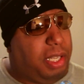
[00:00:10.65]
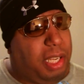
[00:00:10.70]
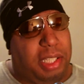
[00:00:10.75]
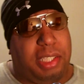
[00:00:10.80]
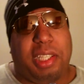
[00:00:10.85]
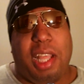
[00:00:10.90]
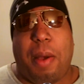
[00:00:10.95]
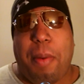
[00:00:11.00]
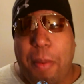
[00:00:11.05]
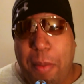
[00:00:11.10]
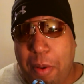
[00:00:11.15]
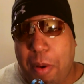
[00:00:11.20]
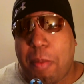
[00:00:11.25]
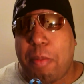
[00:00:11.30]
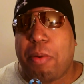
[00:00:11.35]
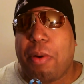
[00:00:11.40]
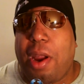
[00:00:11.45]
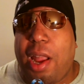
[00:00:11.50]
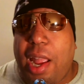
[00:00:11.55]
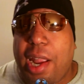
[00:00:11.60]
This time I'm going
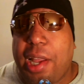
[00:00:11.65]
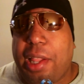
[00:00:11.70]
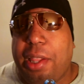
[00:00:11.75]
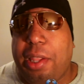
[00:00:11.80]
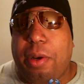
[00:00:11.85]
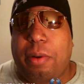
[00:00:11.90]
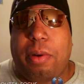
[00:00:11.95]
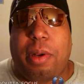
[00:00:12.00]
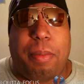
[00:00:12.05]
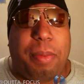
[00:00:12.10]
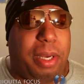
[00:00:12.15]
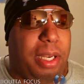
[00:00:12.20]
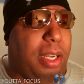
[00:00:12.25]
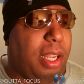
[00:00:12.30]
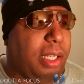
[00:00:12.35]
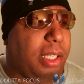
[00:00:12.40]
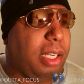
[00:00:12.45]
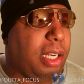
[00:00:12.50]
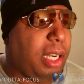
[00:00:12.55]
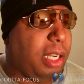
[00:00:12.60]
to brag a little. I mean,
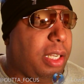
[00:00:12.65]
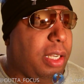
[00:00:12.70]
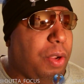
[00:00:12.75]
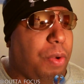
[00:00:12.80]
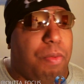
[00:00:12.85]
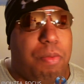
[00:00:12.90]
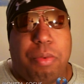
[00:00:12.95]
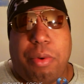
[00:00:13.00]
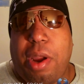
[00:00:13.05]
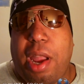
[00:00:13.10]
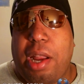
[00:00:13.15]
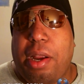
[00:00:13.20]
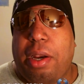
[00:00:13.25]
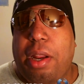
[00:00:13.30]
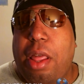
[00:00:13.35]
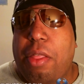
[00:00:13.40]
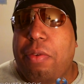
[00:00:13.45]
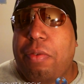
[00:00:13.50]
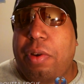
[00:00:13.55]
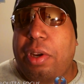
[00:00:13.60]
not that I don't brag
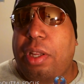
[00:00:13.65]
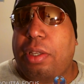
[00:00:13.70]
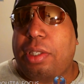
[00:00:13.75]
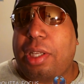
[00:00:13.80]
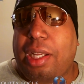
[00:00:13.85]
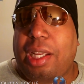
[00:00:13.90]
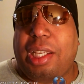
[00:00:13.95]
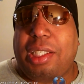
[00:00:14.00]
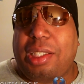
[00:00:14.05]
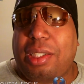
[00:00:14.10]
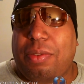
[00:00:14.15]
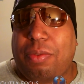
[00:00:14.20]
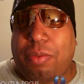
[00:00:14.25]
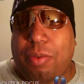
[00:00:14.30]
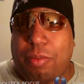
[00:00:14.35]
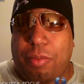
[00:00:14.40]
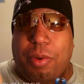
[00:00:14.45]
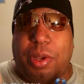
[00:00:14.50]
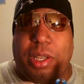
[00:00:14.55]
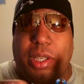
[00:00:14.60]
on other videos. I guess it's
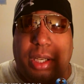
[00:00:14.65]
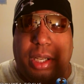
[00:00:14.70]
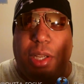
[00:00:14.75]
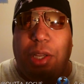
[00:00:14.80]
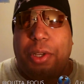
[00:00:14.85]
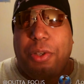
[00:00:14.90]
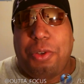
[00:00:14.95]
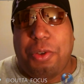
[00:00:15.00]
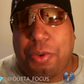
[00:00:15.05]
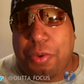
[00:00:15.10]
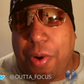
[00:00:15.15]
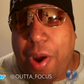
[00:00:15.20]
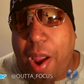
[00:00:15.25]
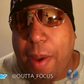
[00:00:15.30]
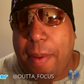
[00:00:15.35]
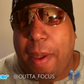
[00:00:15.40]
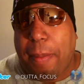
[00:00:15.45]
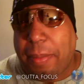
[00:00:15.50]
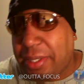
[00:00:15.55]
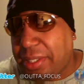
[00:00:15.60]
from what you
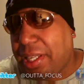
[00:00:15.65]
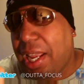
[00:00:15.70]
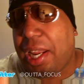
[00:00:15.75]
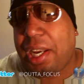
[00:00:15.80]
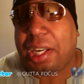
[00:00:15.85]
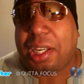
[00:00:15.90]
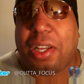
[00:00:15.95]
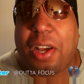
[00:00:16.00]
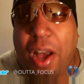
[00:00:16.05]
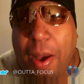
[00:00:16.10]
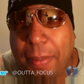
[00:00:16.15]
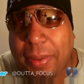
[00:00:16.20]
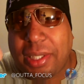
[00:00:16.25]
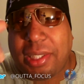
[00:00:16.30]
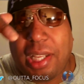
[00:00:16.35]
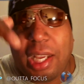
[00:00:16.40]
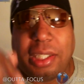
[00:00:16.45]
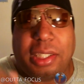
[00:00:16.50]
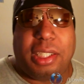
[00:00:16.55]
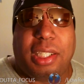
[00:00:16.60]
crybaby say in the
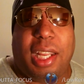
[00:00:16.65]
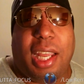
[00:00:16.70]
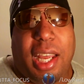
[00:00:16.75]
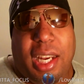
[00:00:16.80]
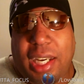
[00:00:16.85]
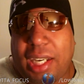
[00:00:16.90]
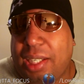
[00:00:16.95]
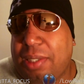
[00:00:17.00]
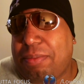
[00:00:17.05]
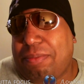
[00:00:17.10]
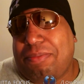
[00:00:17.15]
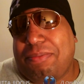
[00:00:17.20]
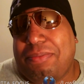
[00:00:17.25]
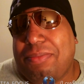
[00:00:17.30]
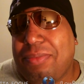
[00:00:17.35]
comment section down there.